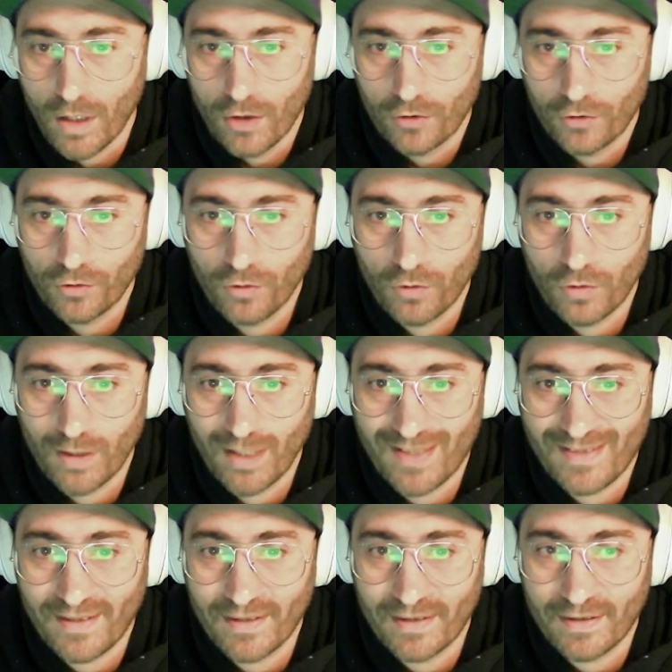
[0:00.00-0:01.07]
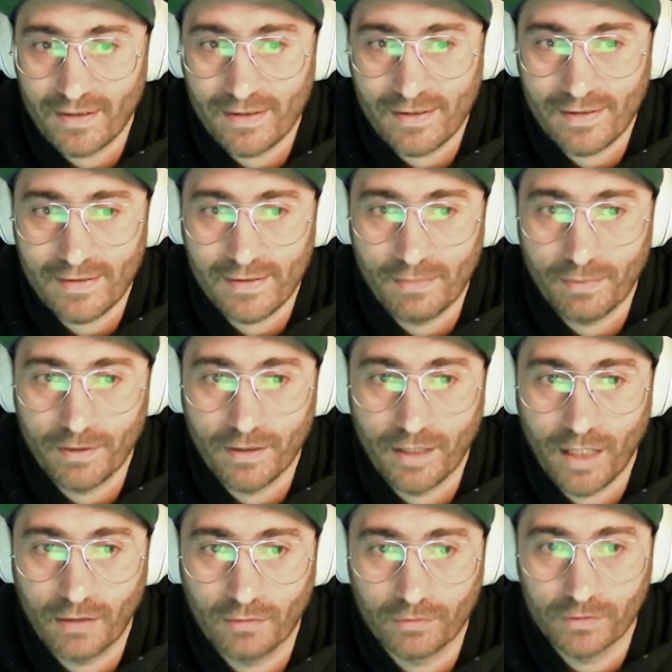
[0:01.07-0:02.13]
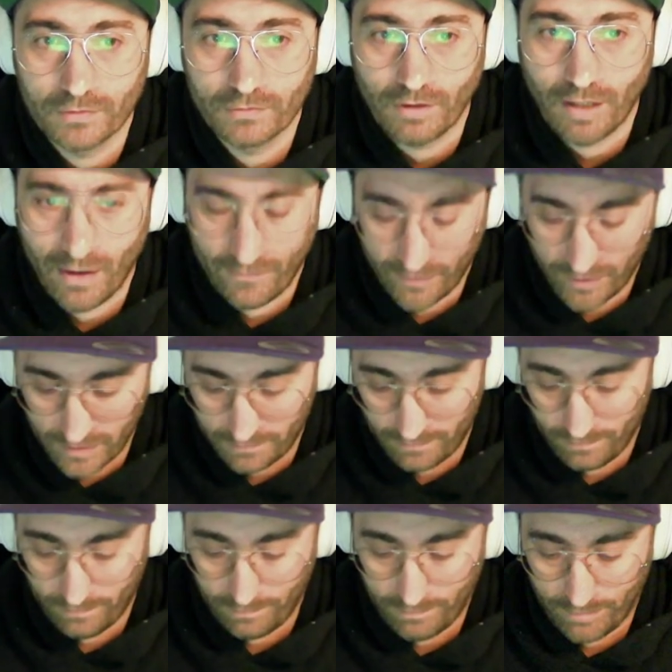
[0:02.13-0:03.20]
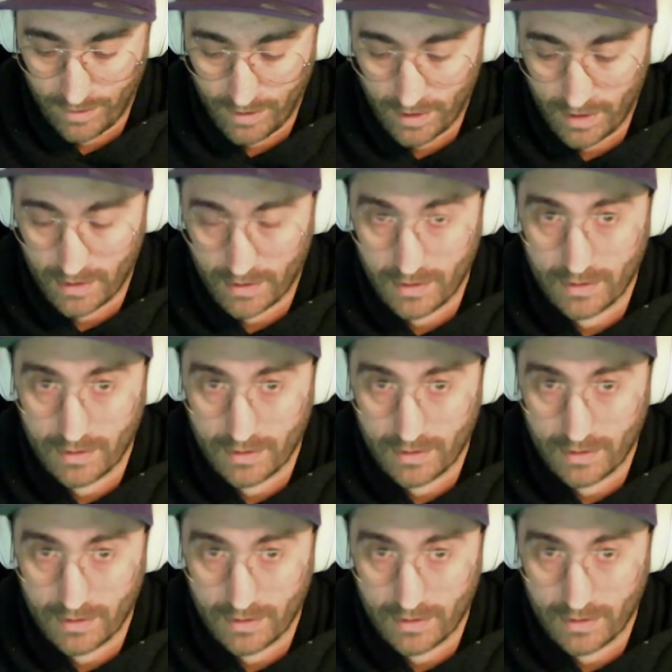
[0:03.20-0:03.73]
So let's say this is the background graphic, background